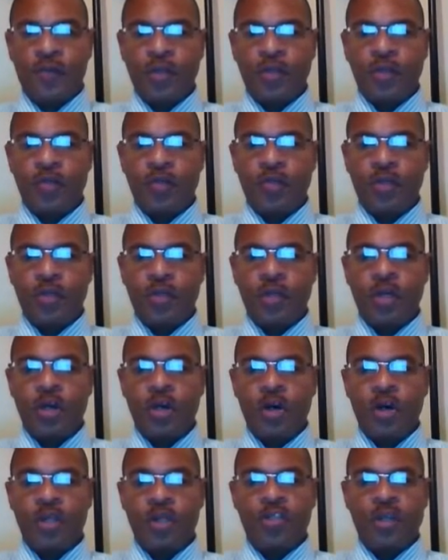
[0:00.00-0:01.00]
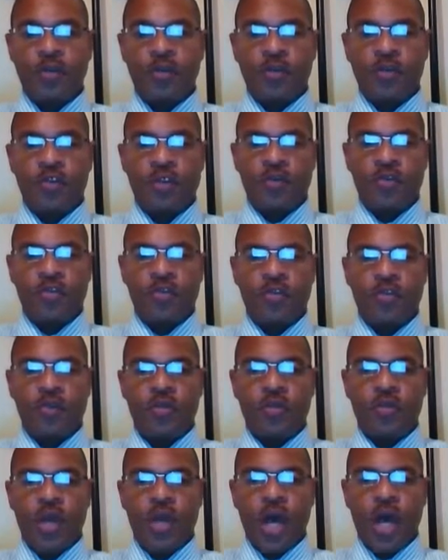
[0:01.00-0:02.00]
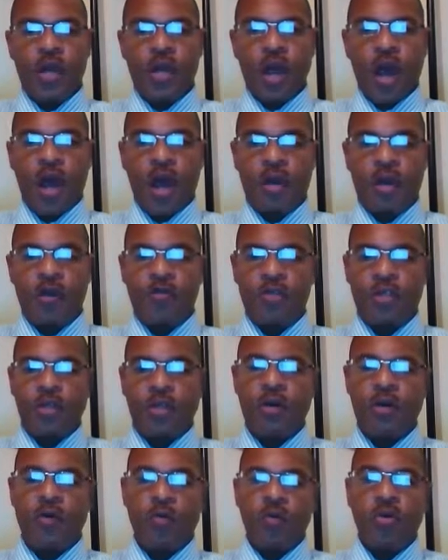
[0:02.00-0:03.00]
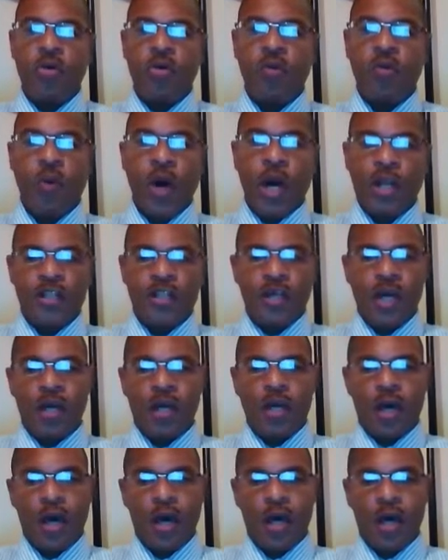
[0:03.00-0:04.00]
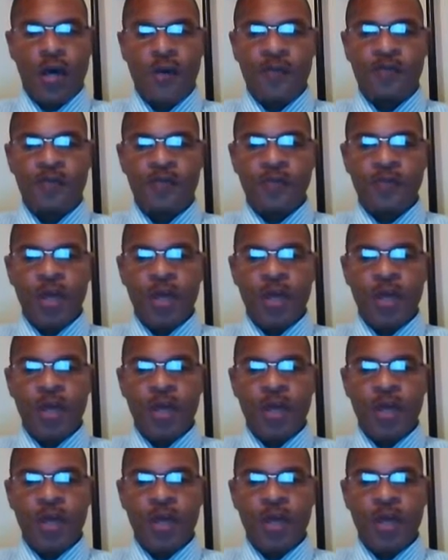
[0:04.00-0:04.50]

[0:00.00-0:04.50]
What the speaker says: It'll be on www.imtmworldwide.com,